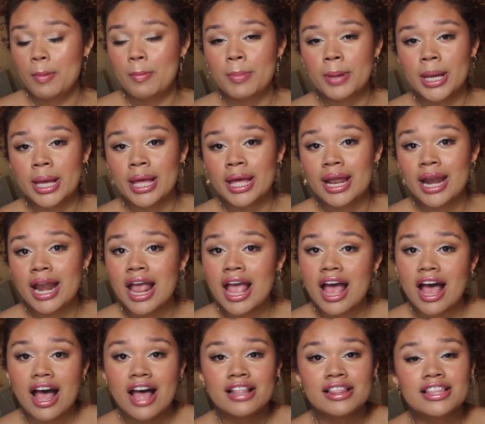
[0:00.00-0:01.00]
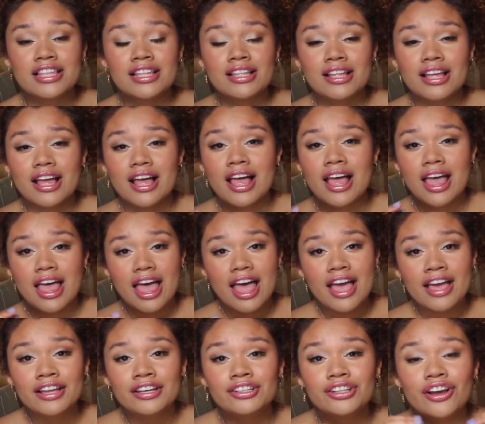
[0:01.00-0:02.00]
But at the
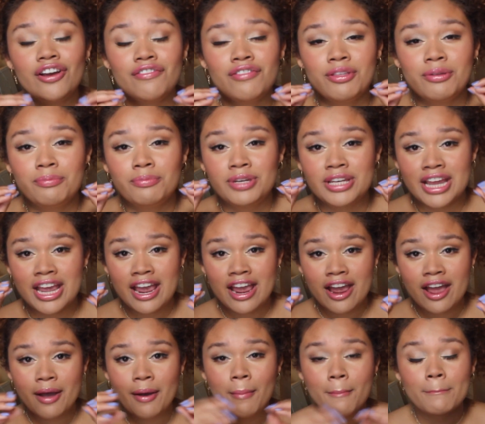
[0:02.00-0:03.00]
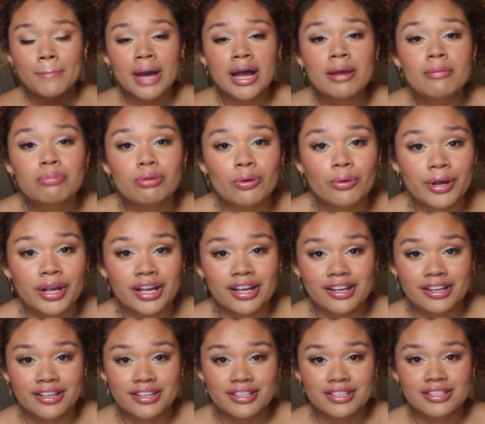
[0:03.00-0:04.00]
end of the day, my point
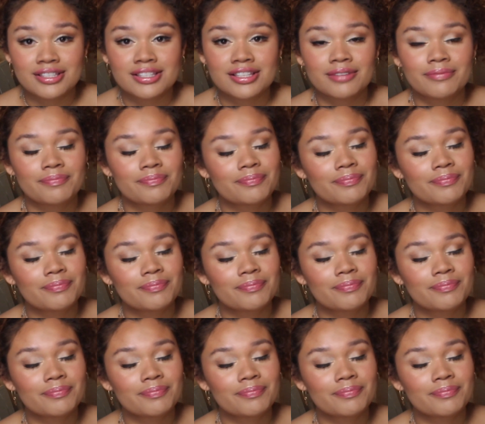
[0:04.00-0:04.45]
is